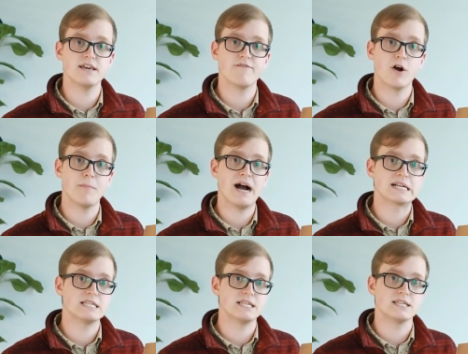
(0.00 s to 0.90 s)
if our
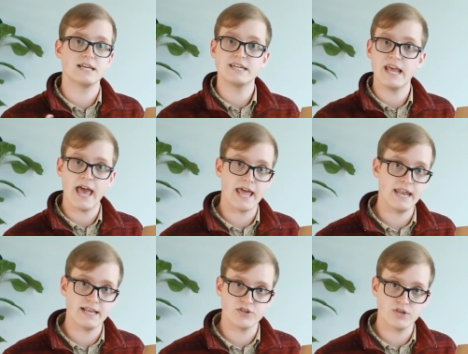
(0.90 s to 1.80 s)
box is 10
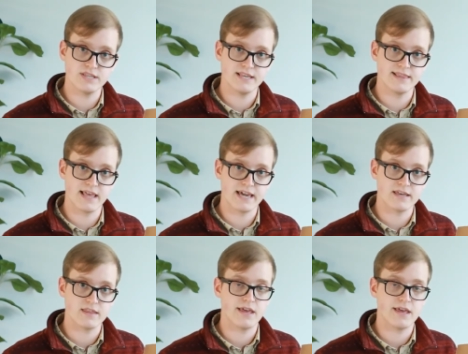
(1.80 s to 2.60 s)
inches in length